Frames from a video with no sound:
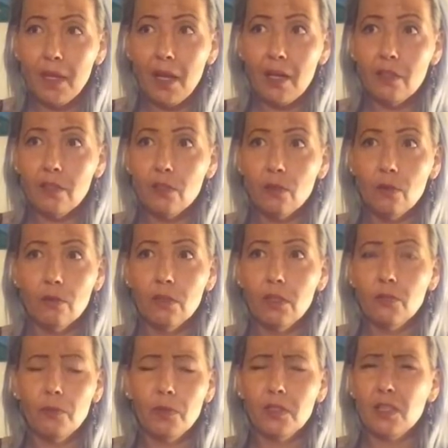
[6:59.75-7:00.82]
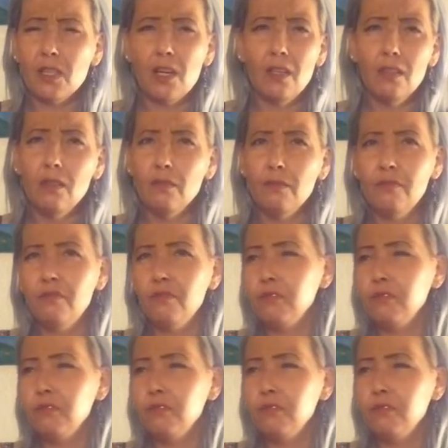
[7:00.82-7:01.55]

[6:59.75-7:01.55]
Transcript: I thought it was kind of